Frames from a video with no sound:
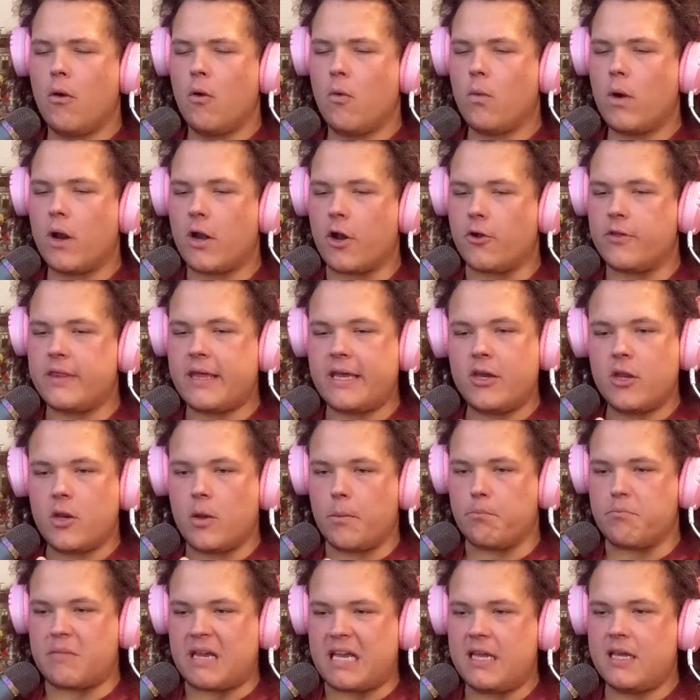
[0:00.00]
what are they gonna
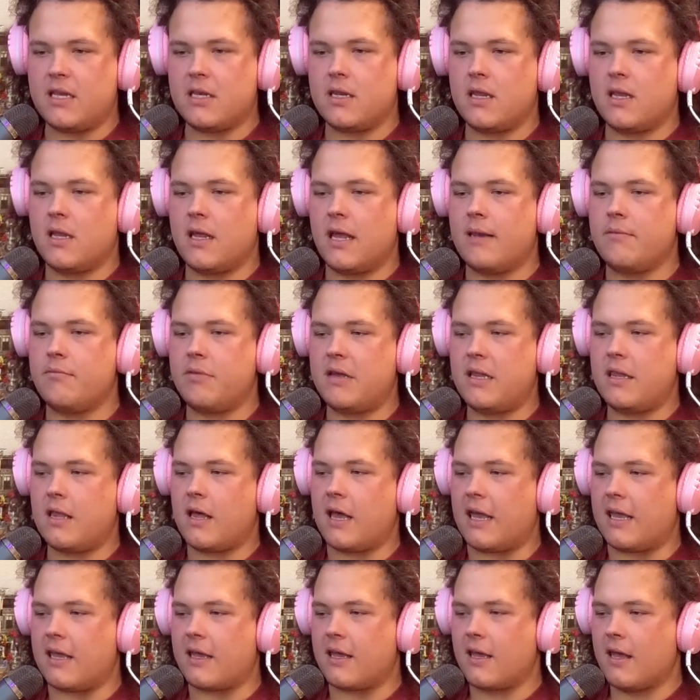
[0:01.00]
meet and be
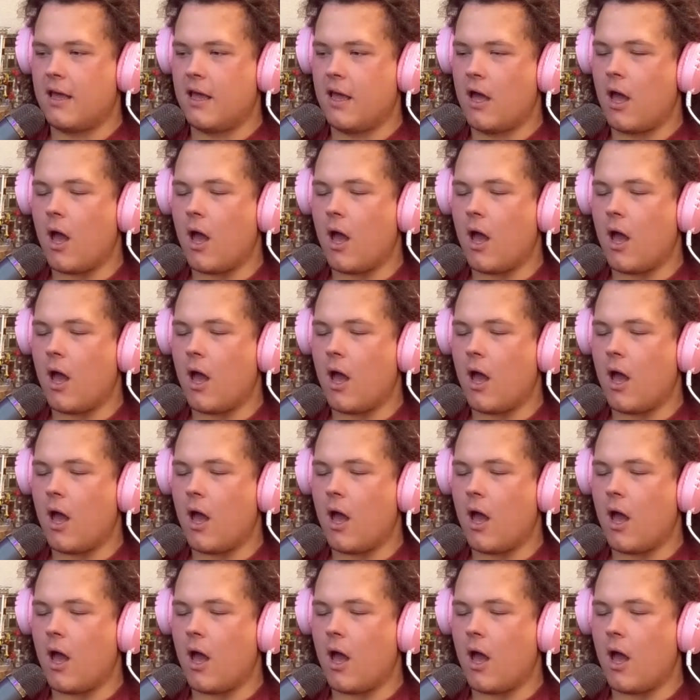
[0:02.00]
like,